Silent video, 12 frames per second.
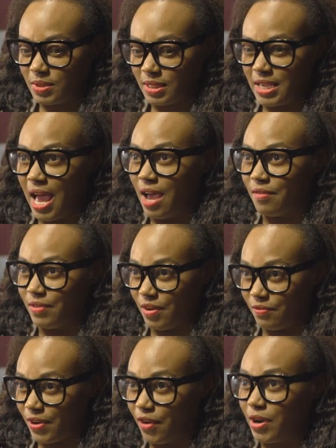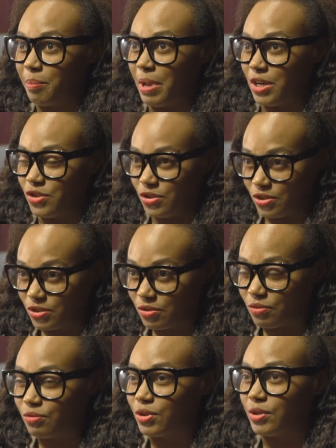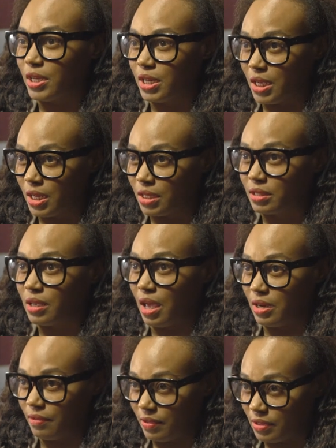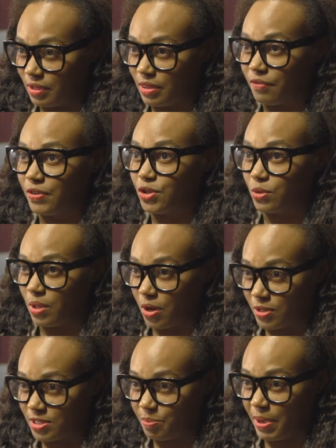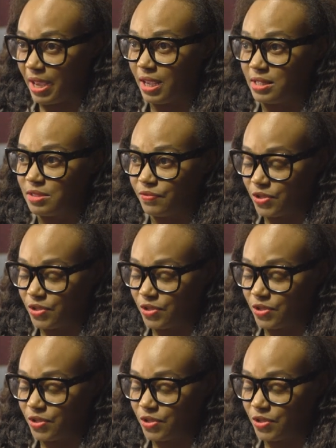very much rooted in kind of the visual art space,